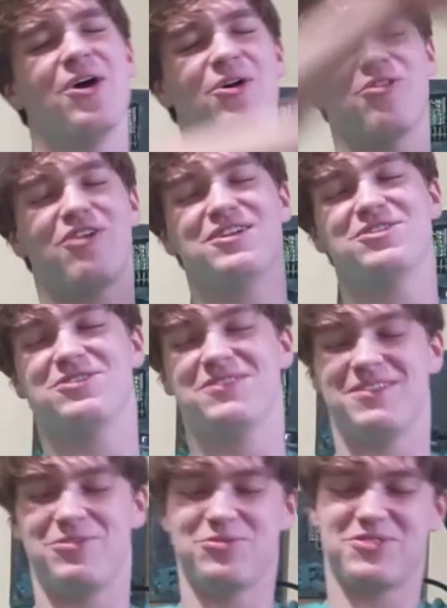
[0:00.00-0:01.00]
Russia,
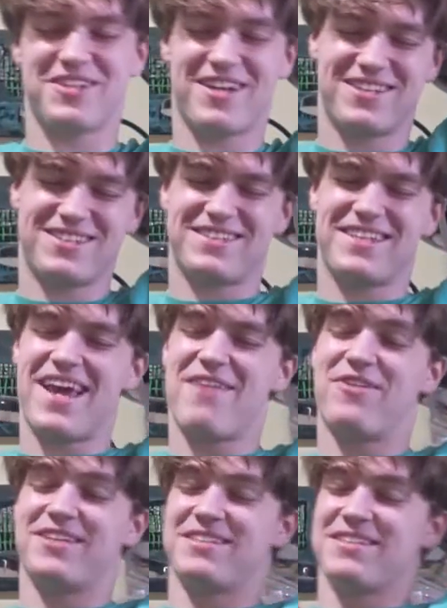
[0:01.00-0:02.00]
who's going to save
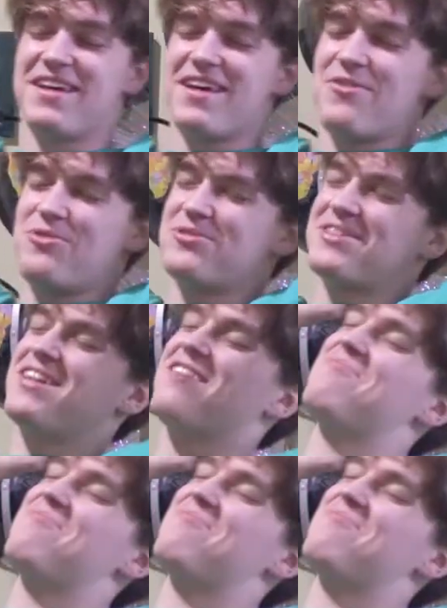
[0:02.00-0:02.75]
us? Who's going